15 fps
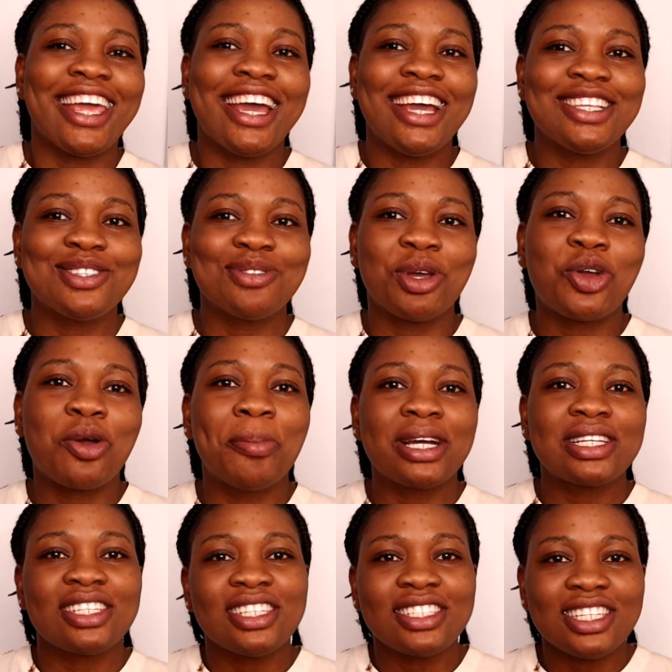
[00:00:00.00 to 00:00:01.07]
guys, welcome
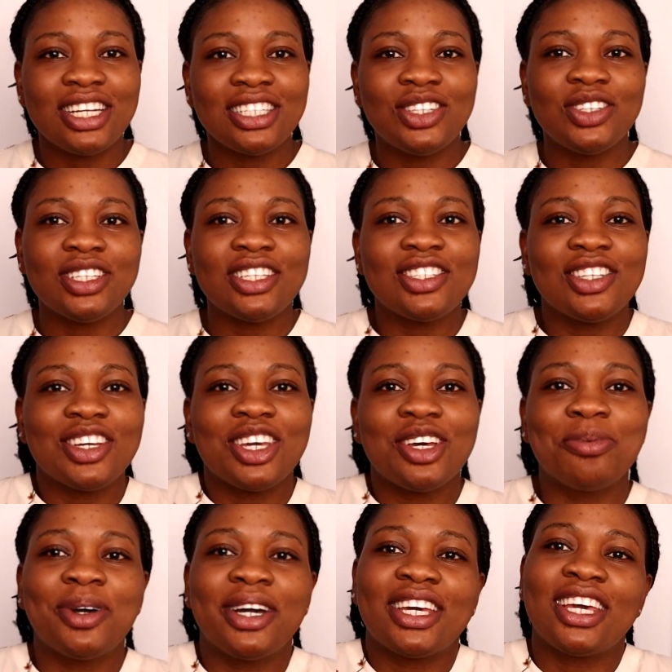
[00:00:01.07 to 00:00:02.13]
back to the channel. It's your
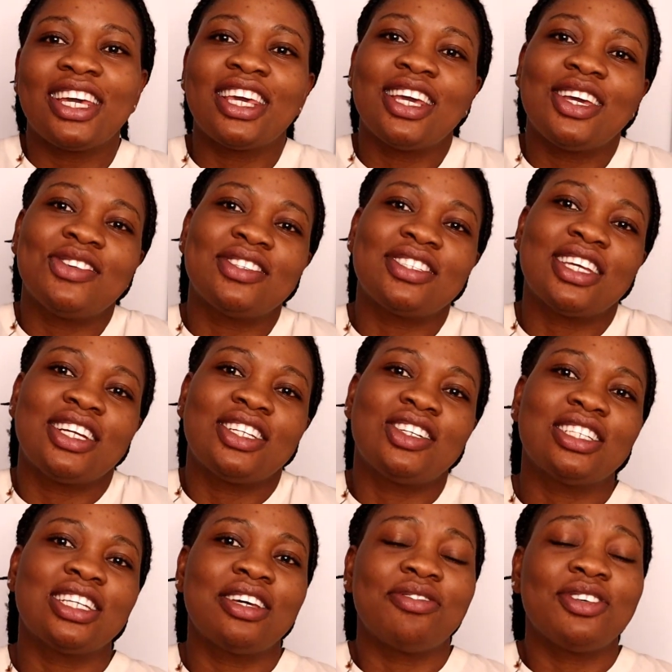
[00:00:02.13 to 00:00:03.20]
girl back again to
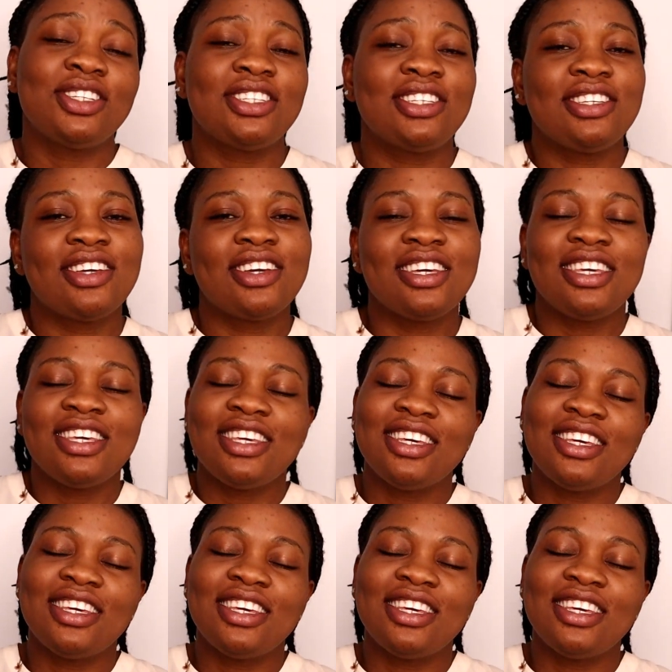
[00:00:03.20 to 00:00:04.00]
another video. If